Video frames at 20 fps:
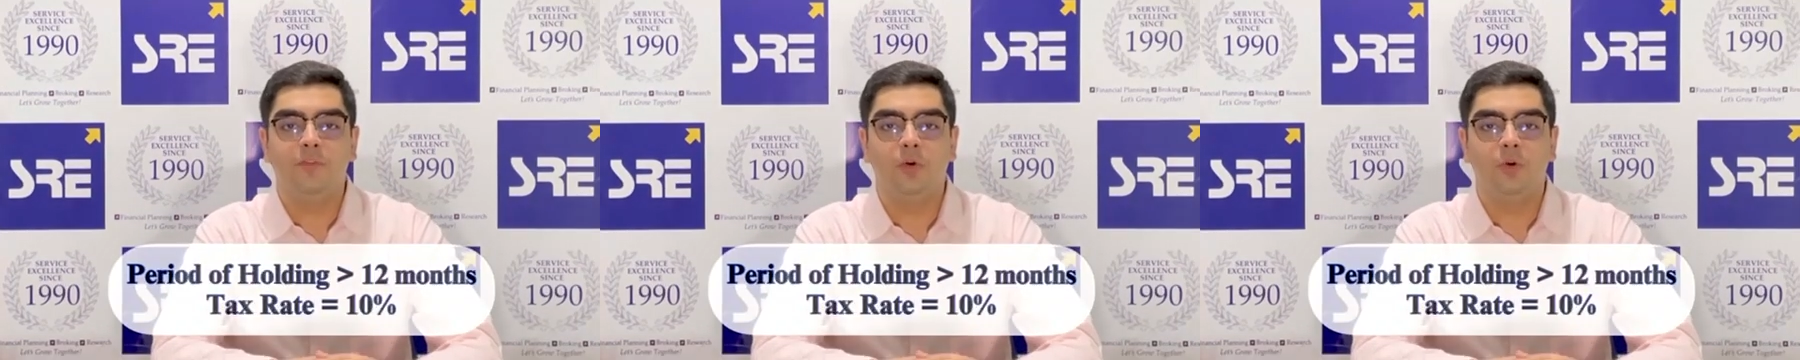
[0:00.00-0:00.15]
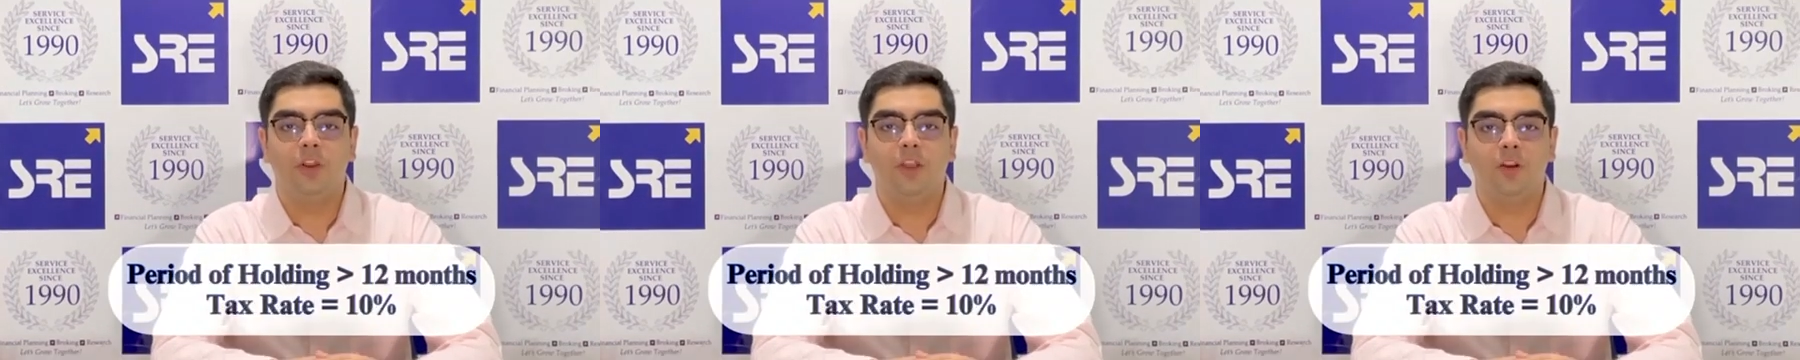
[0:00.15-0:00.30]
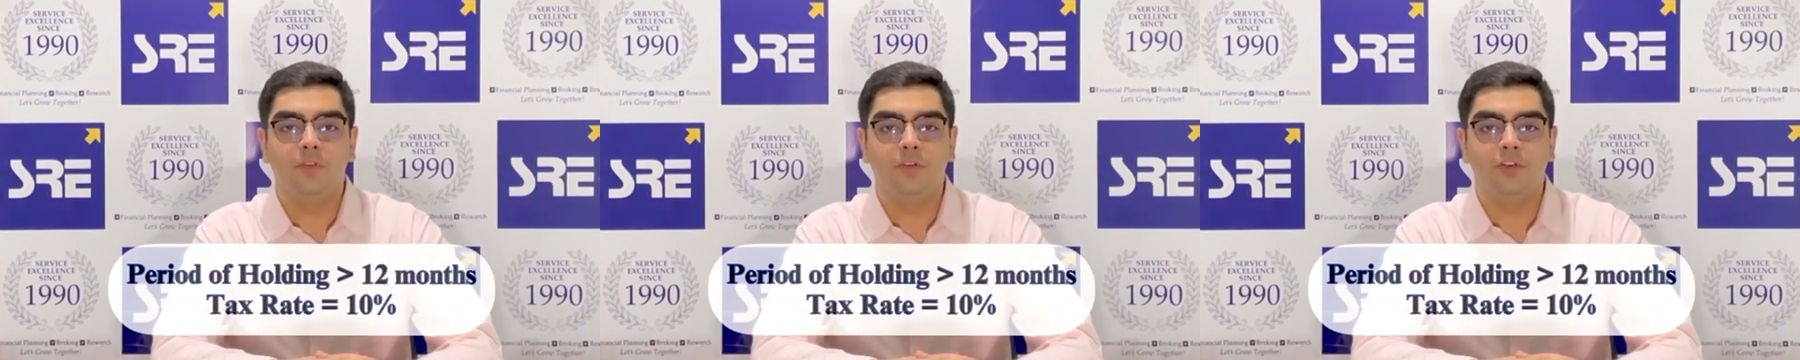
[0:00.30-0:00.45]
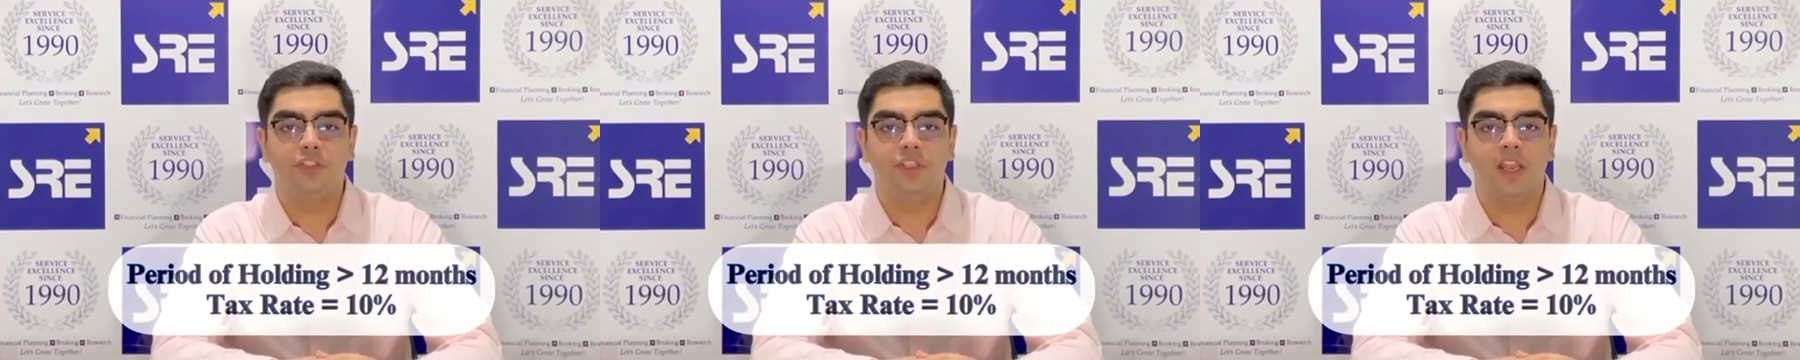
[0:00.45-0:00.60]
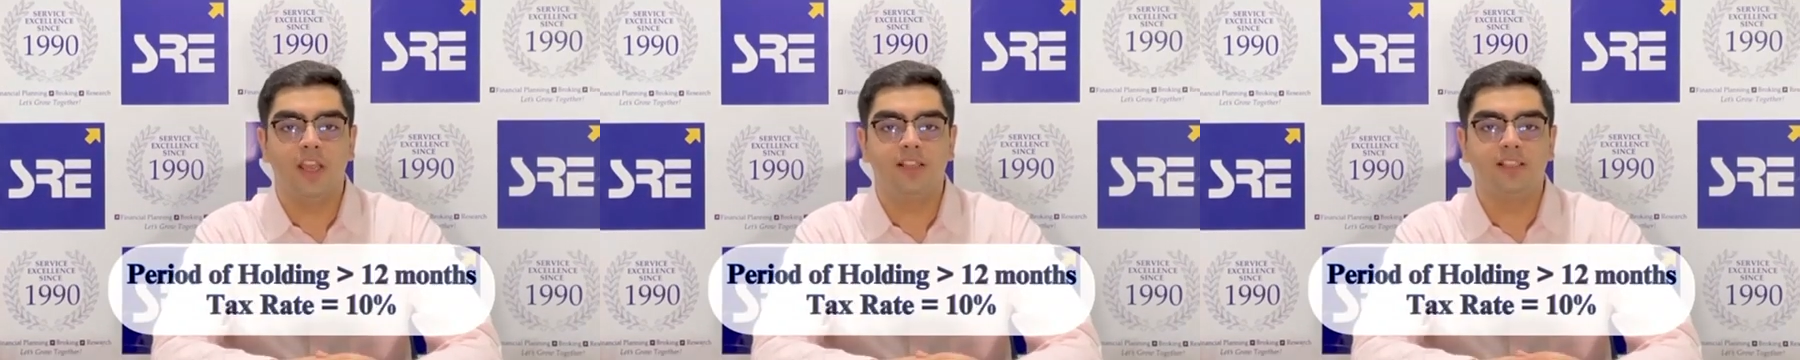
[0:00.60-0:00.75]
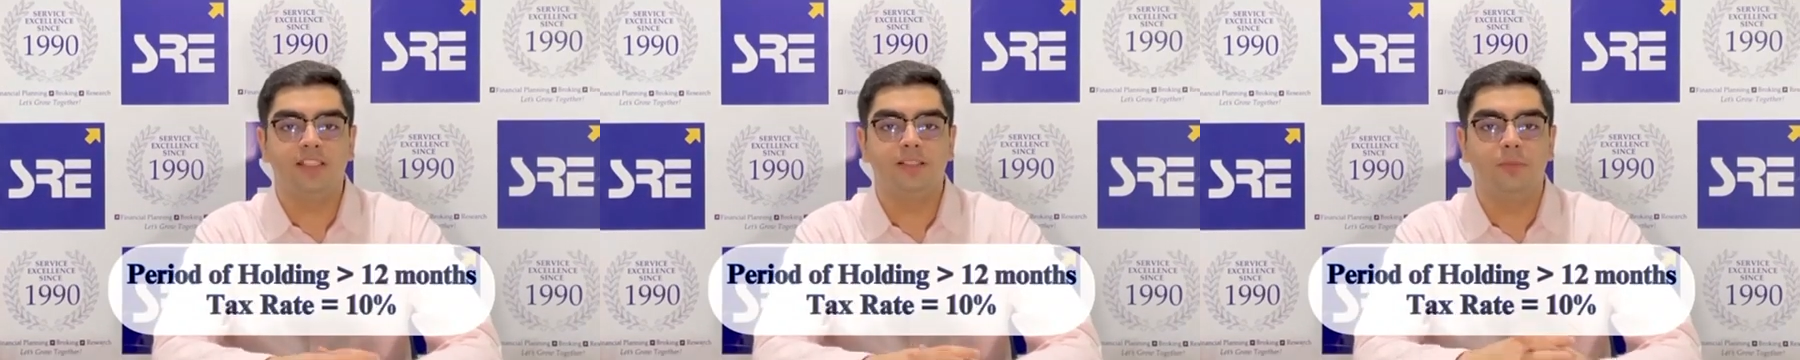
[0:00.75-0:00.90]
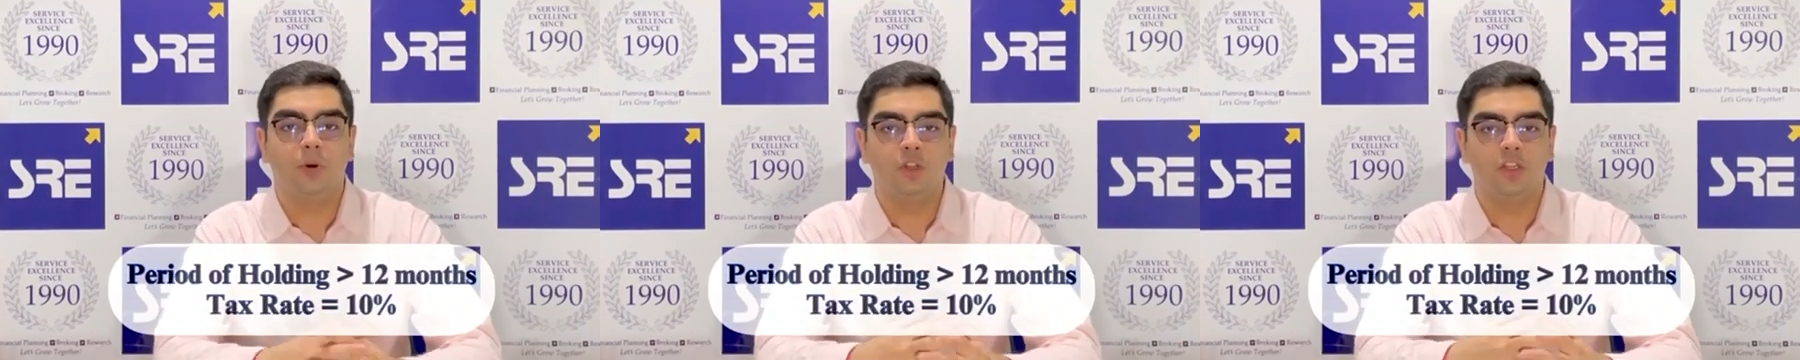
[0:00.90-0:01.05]
holding of a
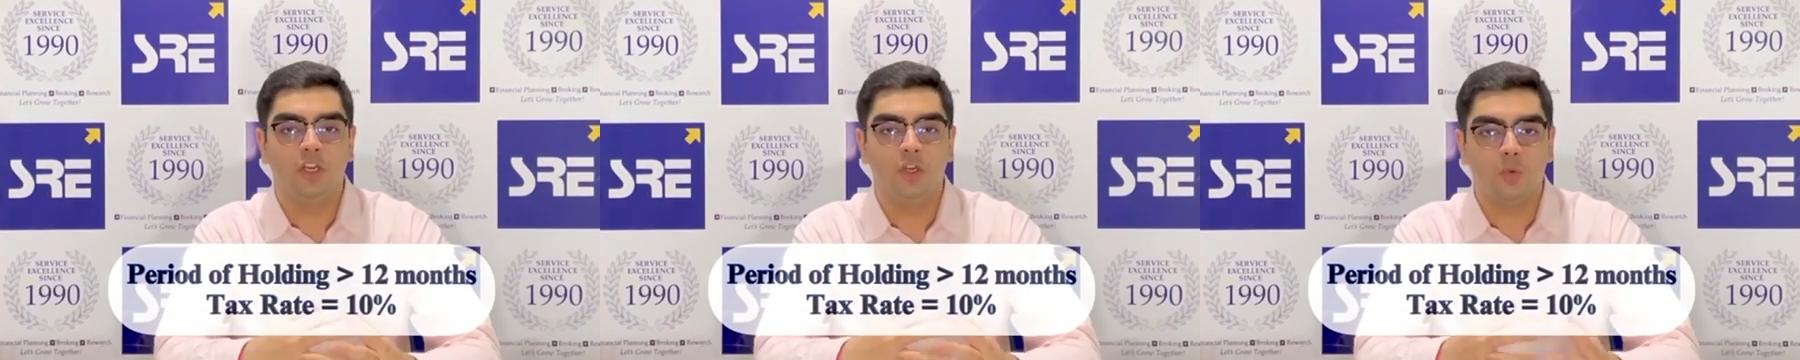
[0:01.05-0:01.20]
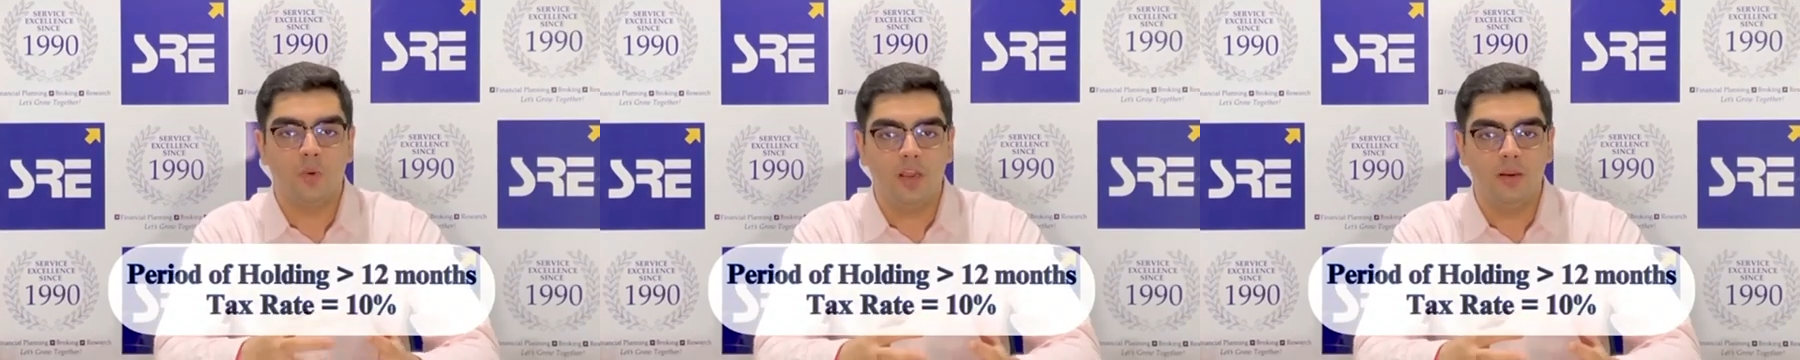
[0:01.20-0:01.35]
shares is more than 12